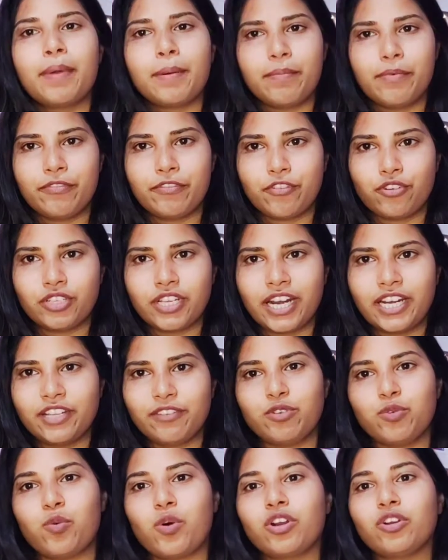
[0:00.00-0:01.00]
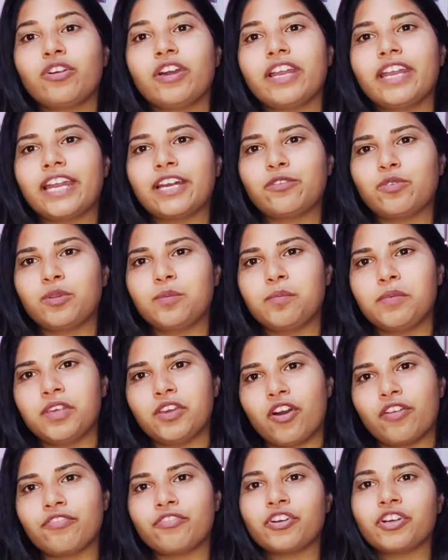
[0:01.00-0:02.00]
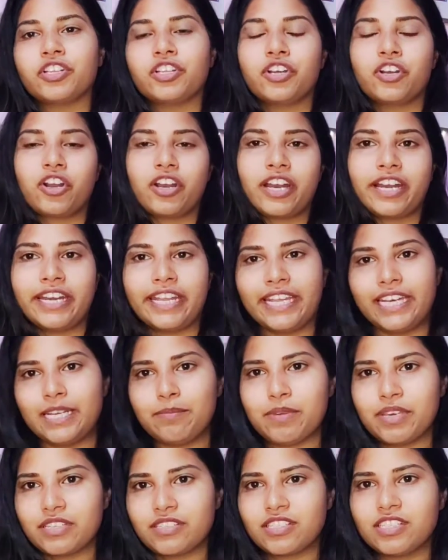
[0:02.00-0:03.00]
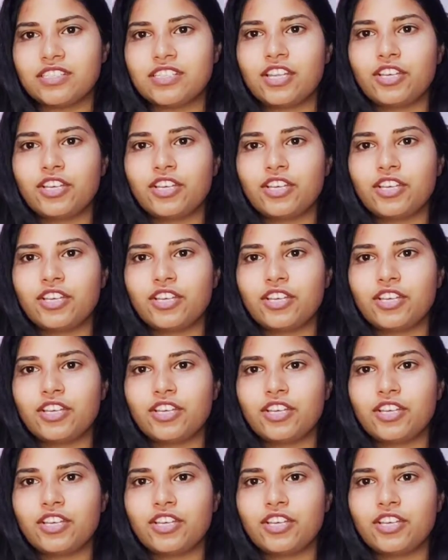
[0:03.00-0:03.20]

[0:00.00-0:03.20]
But before that, if you want to connect with me on a daily basis,